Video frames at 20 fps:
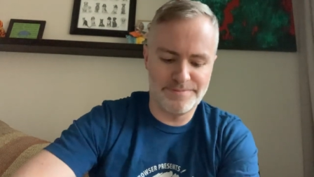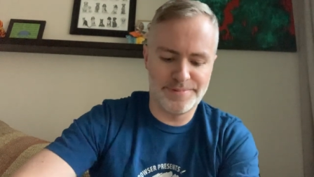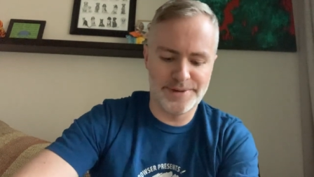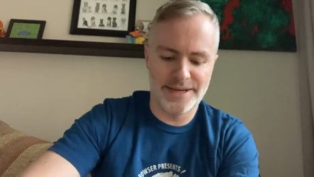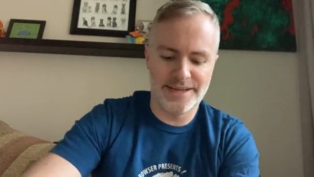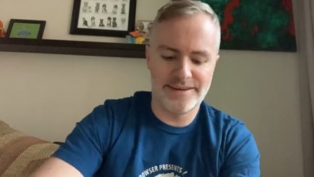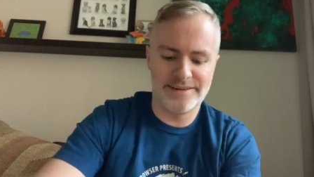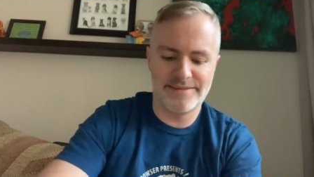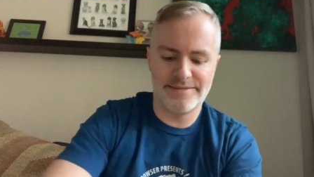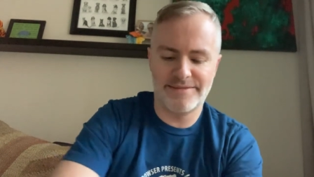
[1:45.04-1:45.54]

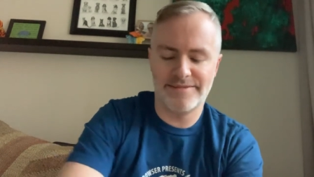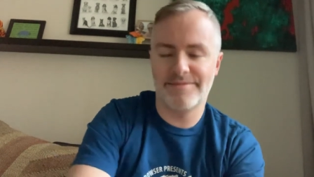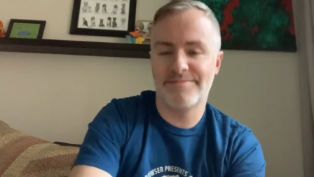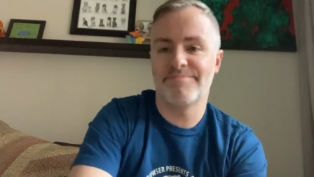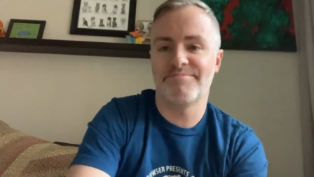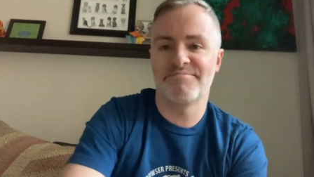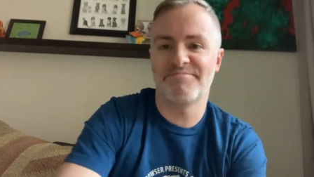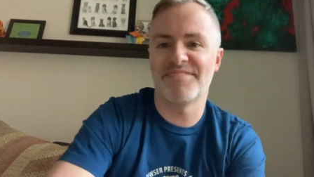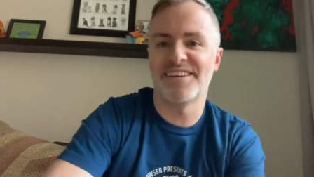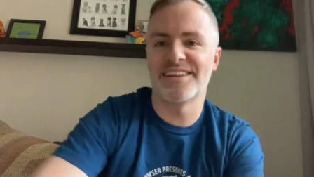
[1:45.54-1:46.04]
But
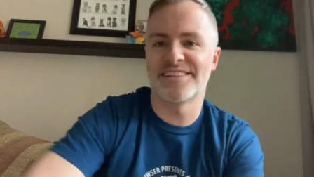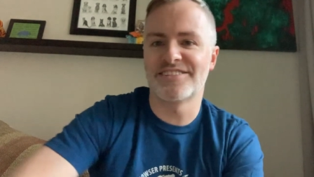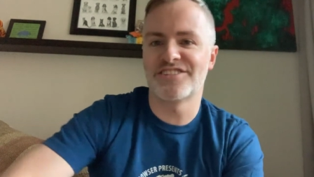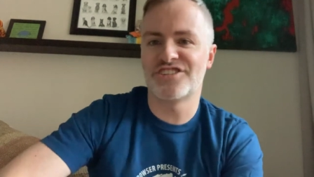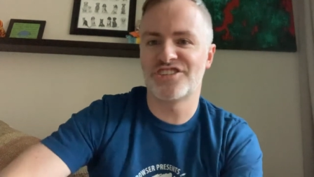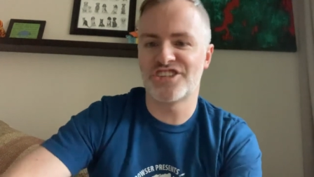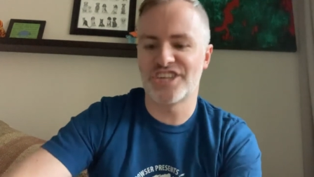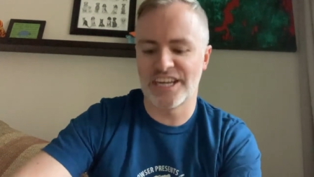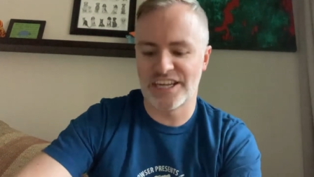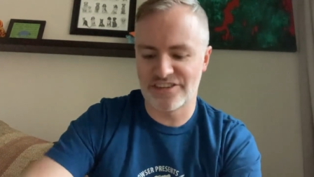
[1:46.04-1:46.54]

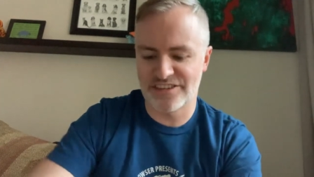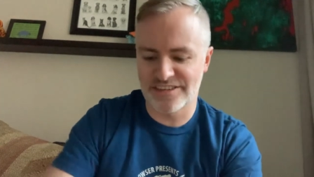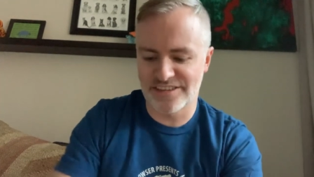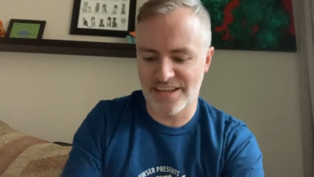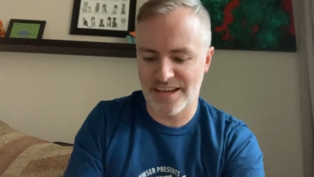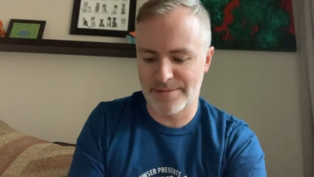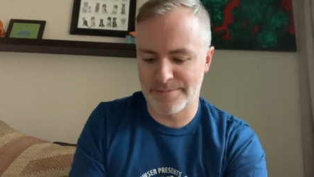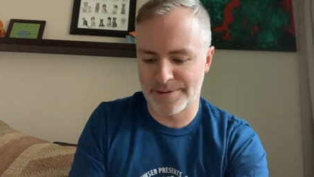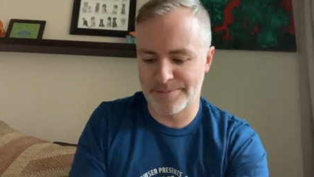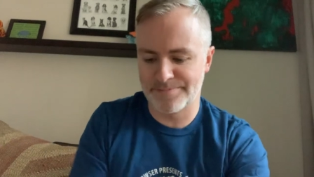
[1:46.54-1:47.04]
change is
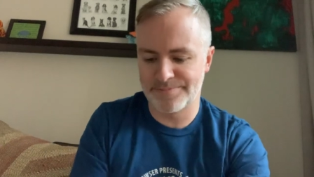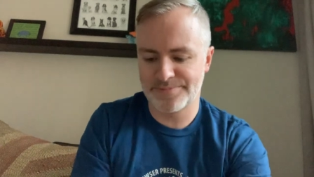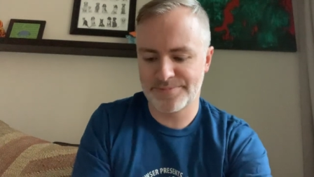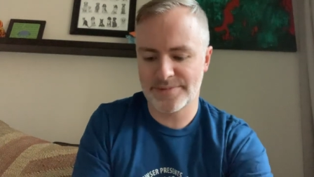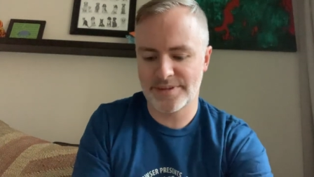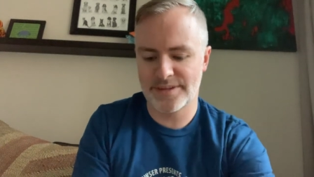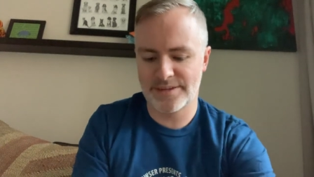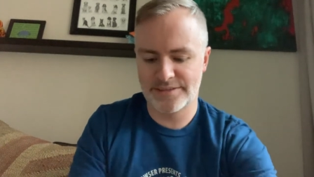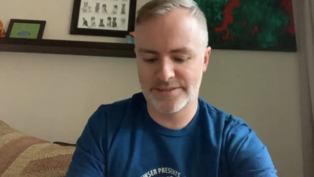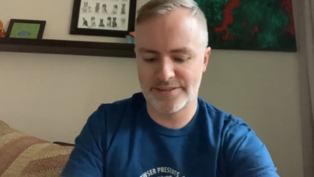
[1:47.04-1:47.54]
coming.
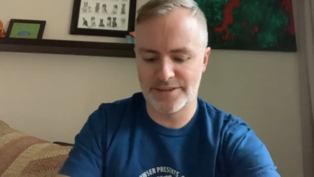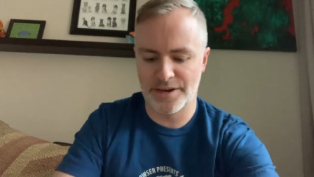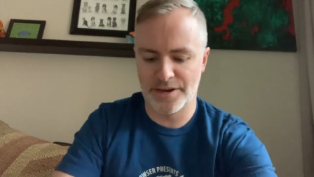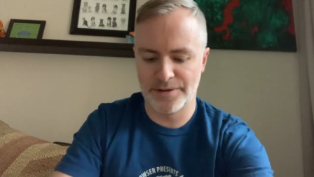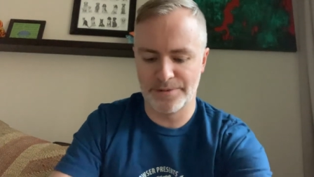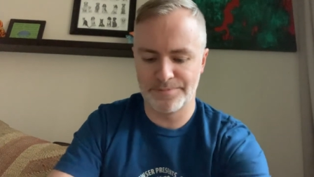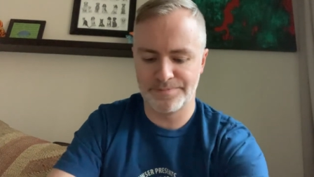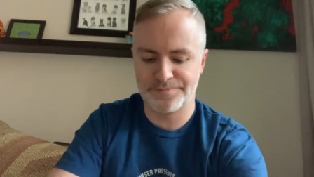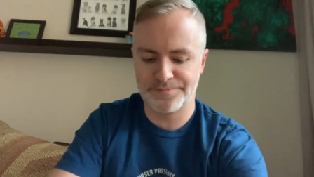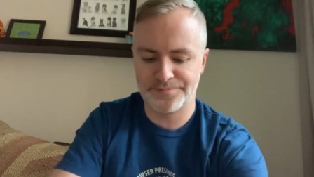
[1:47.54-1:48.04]

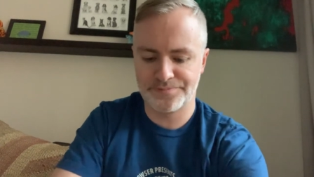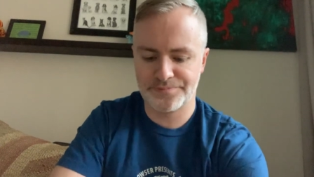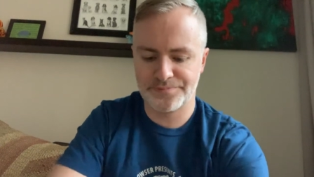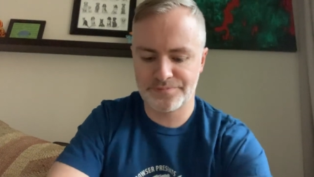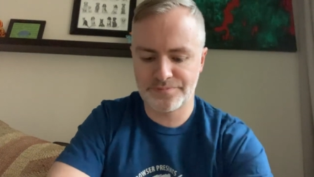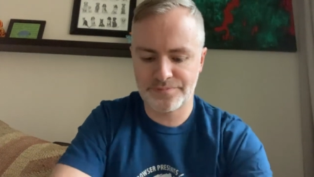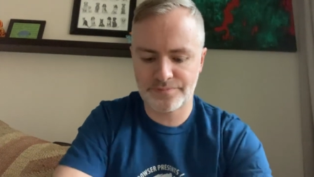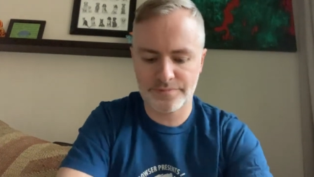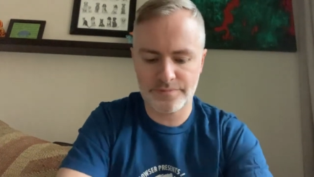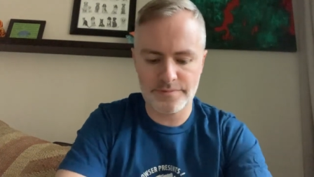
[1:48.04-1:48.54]
So
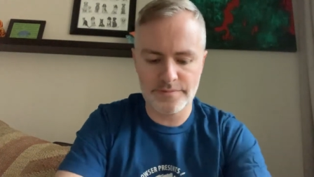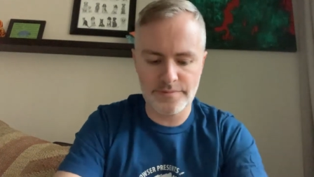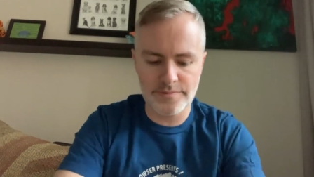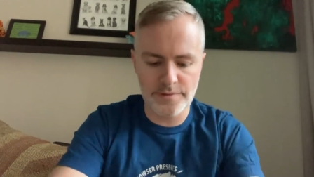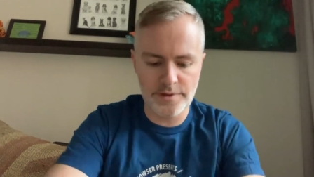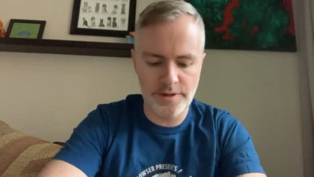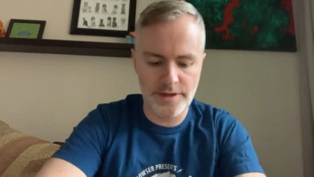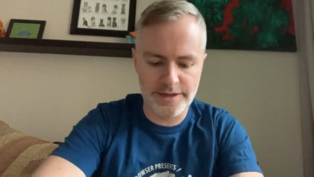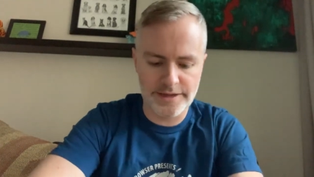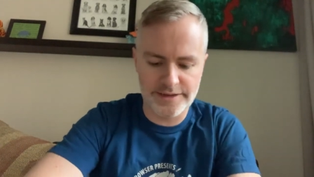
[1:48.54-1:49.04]

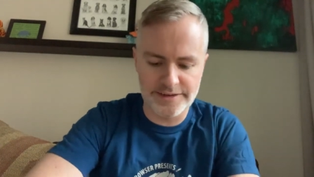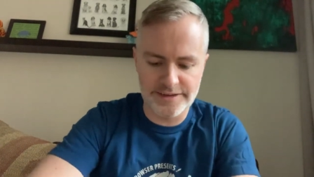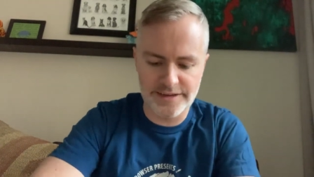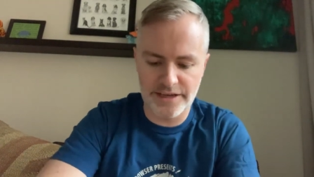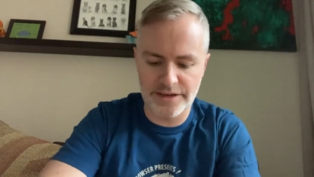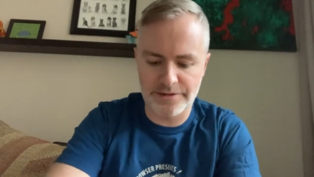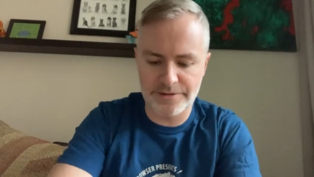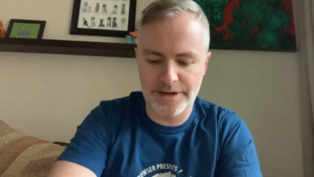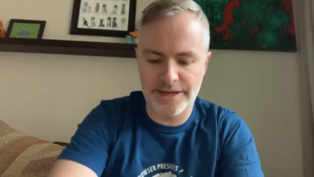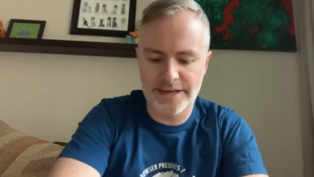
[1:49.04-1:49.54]
I can tell
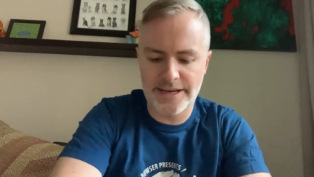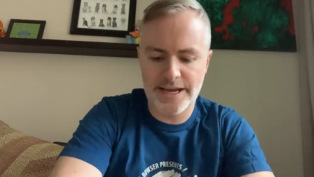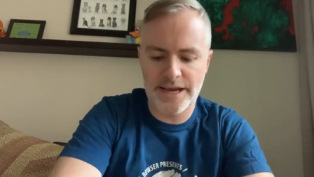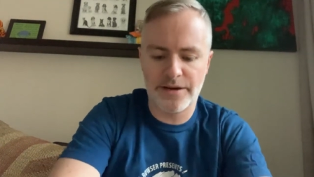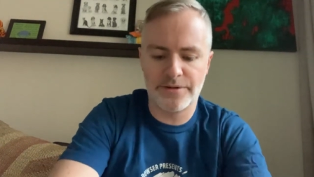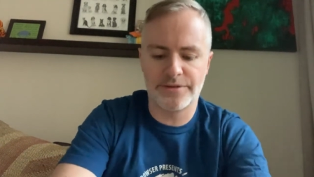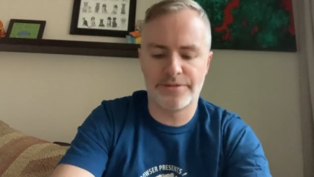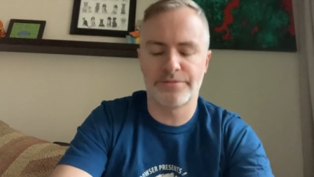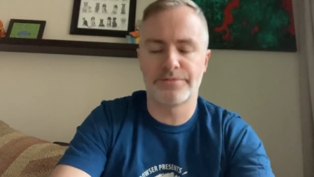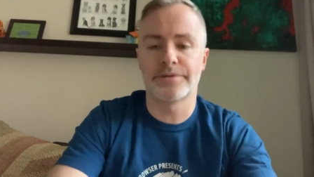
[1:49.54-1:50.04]
you right
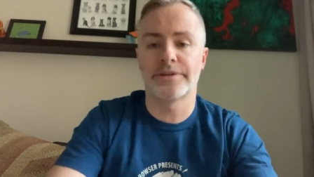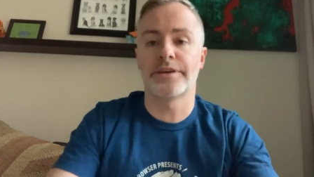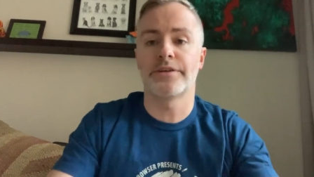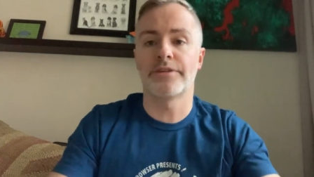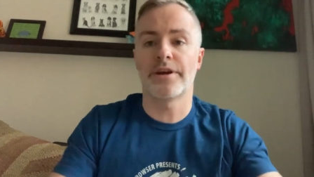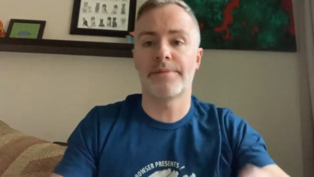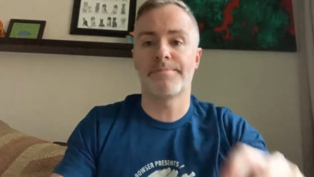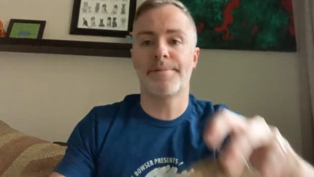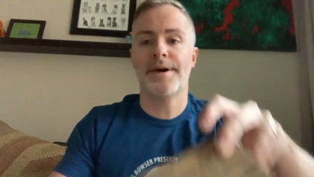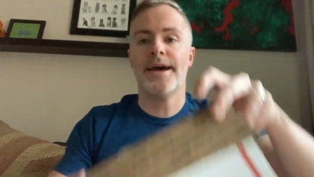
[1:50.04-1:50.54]
now, it's a really
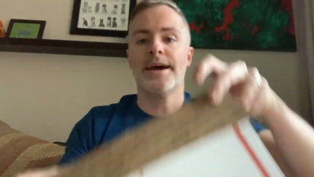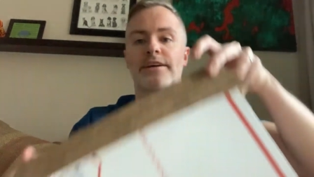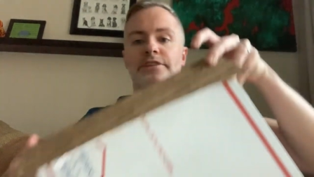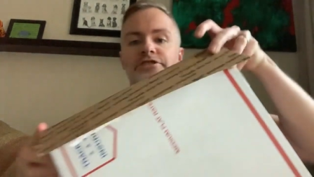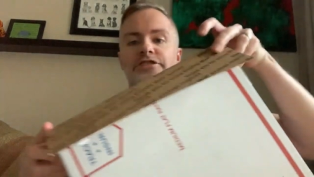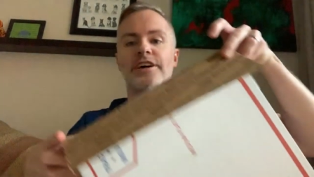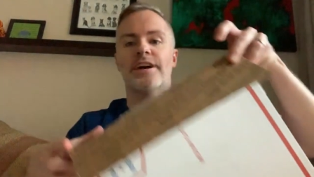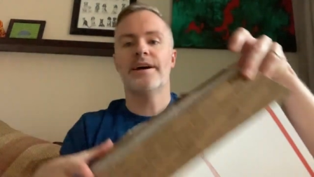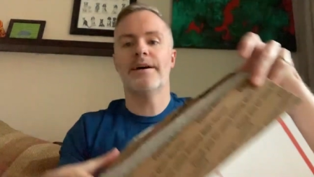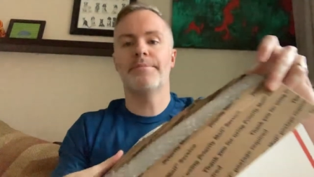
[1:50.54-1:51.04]
great pack
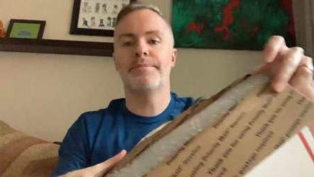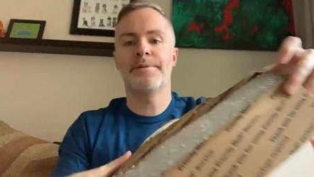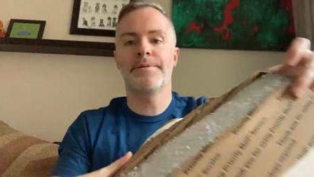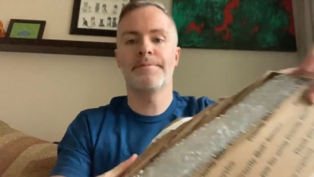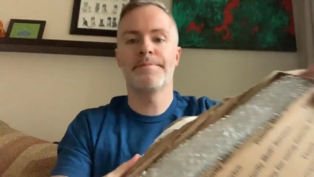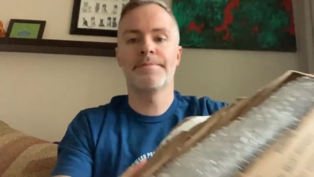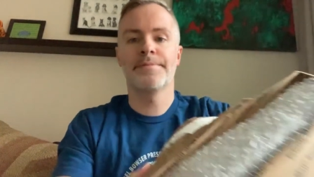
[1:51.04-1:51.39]
job.